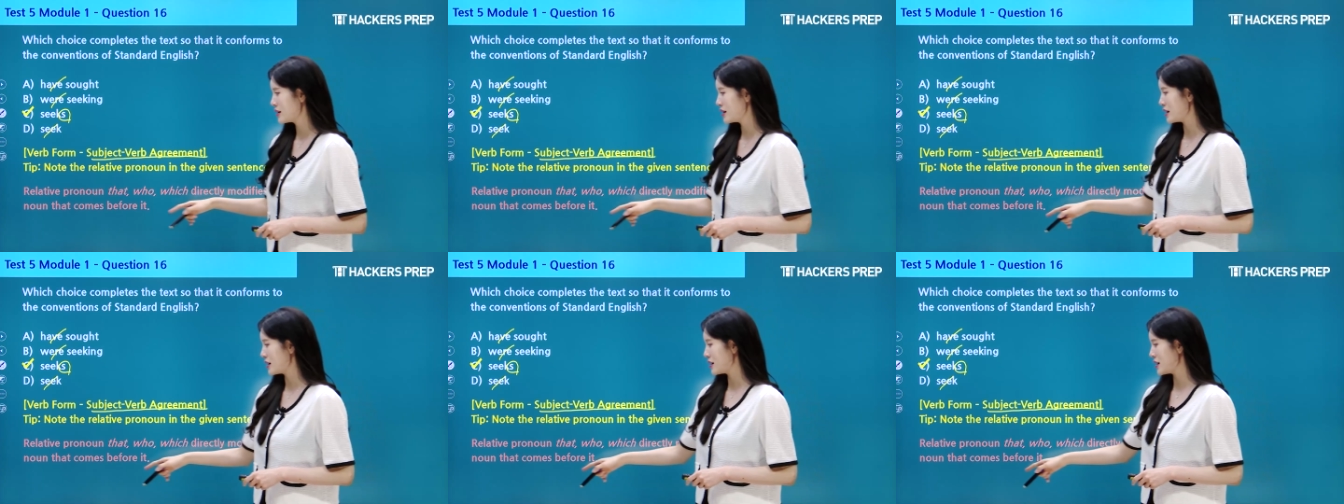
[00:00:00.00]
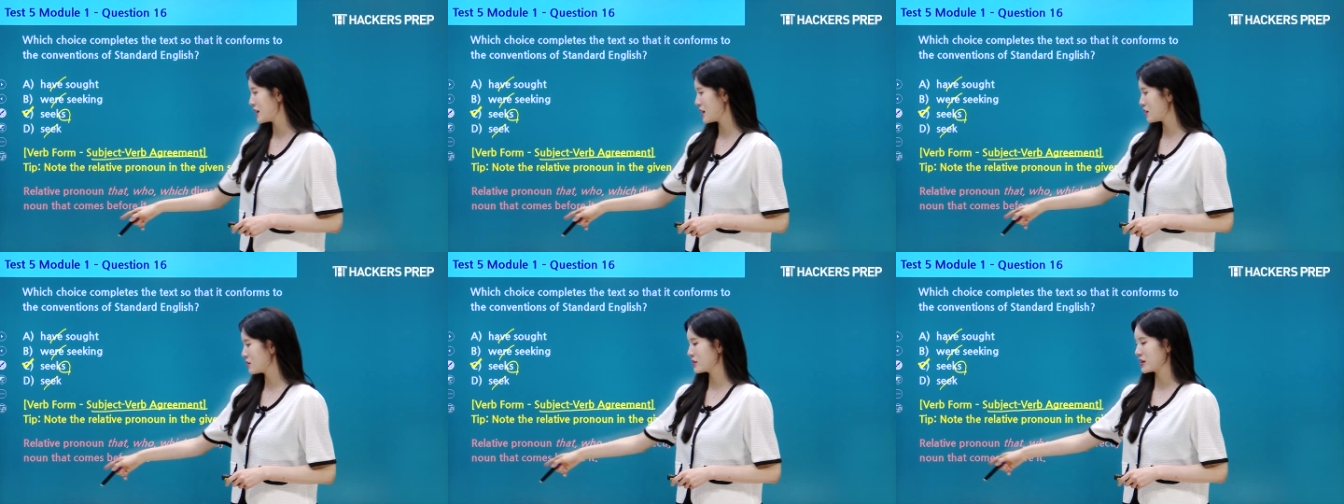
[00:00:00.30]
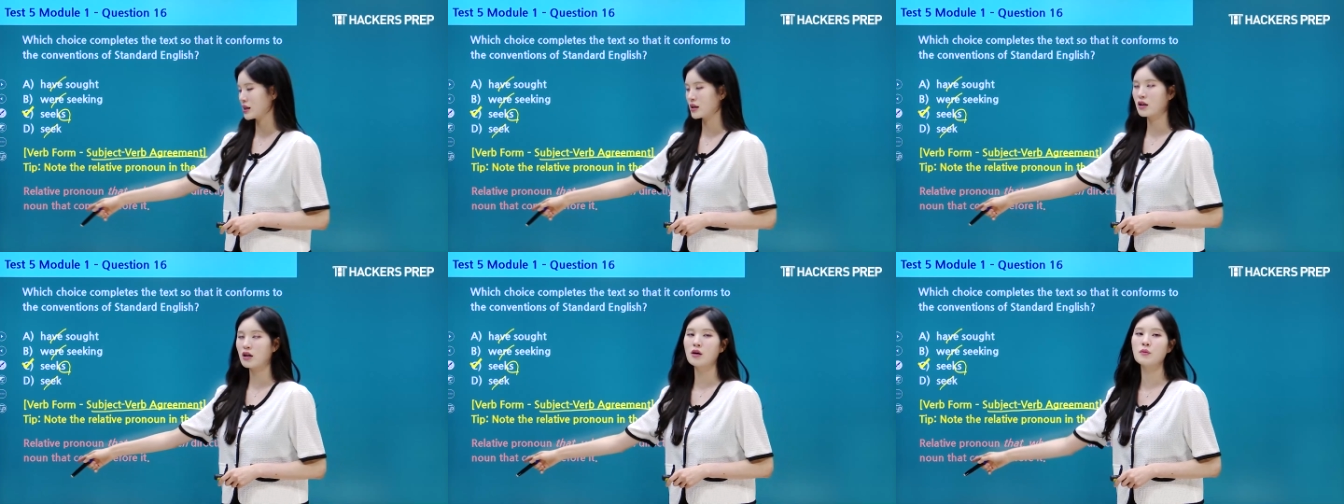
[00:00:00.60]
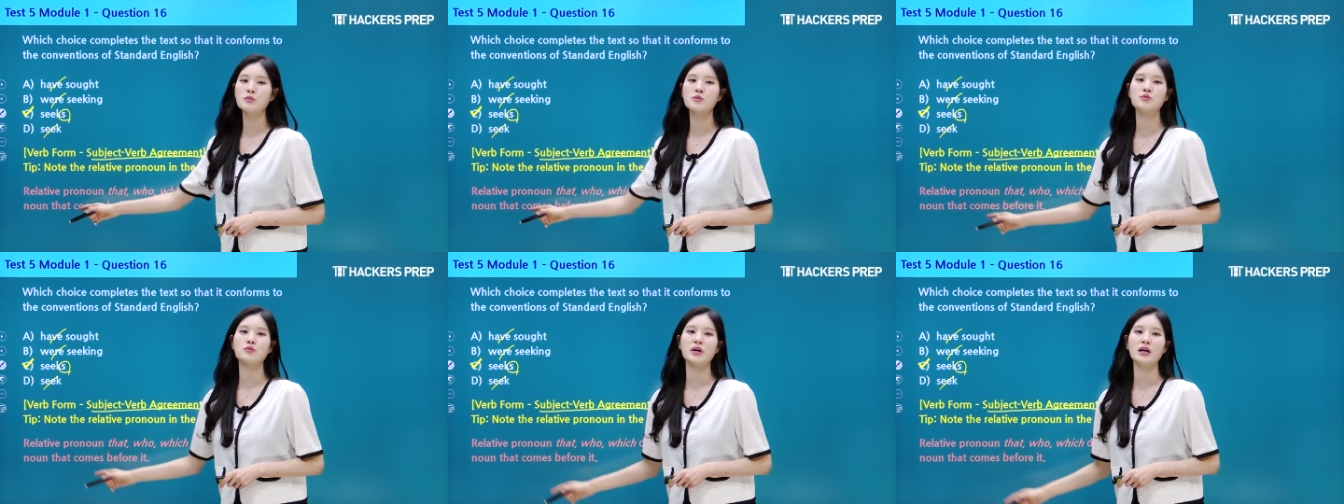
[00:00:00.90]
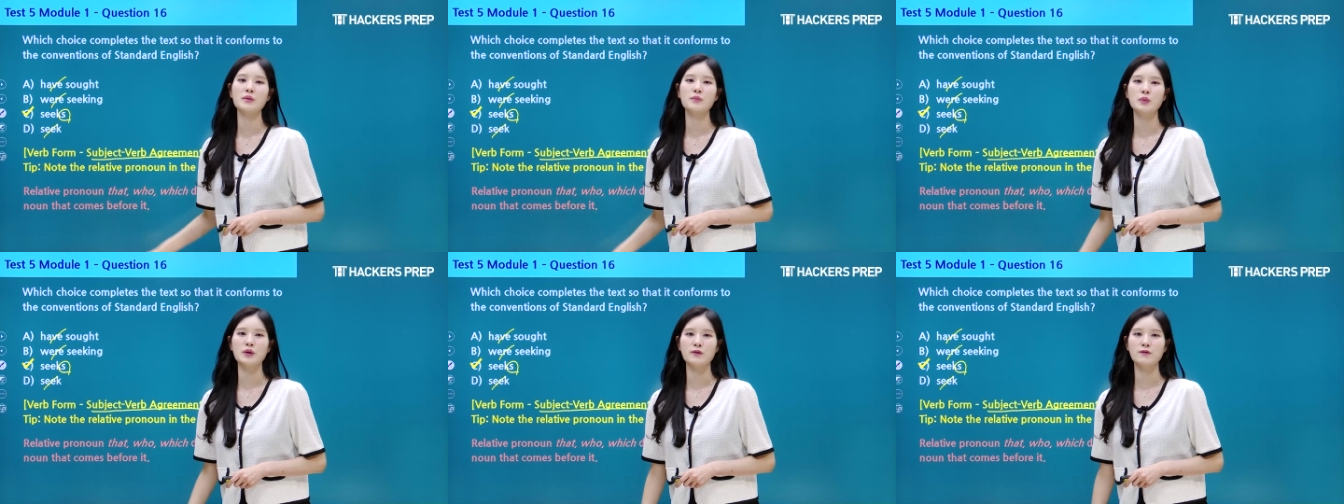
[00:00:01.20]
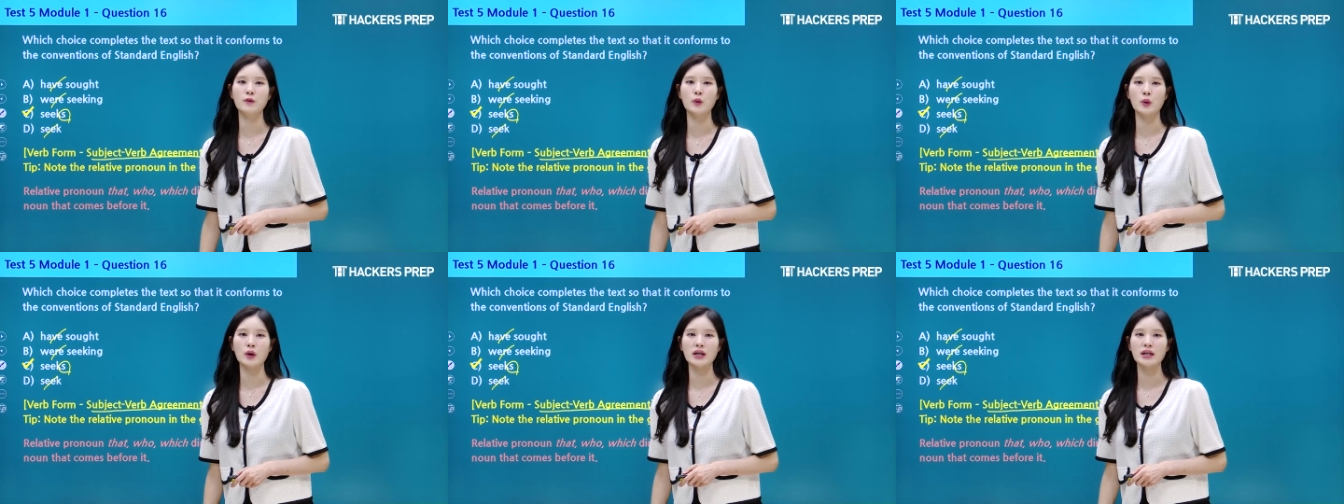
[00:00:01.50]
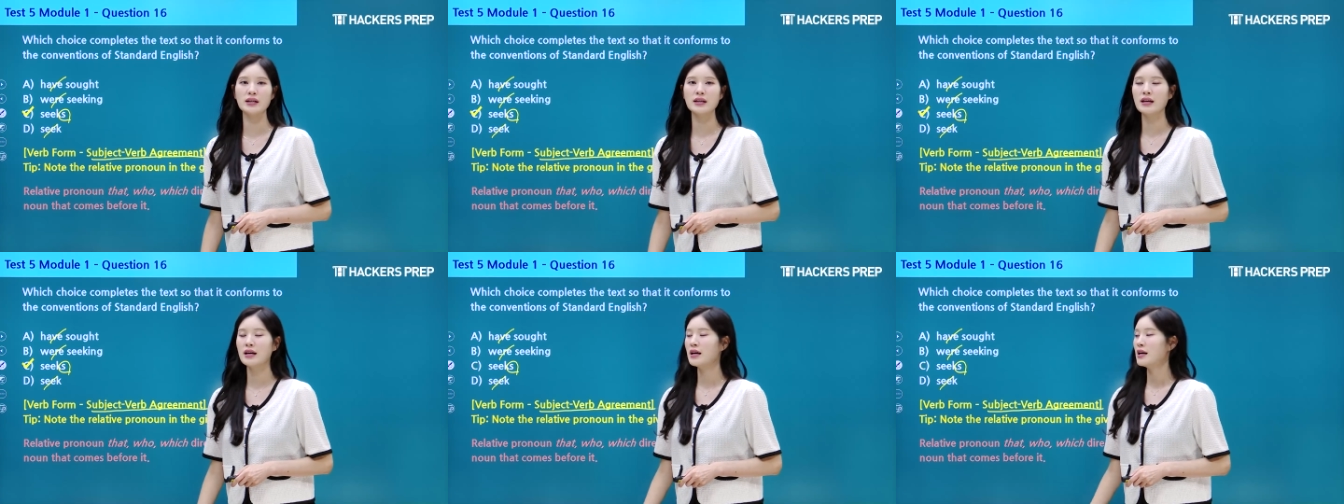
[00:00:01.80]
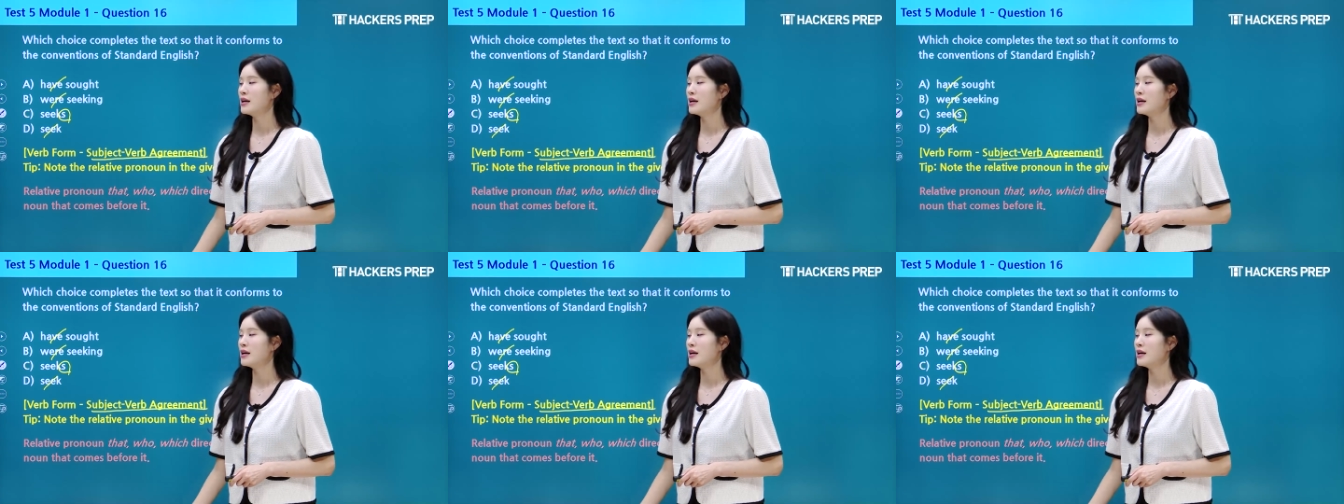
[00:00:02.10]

the noun that comes right before it.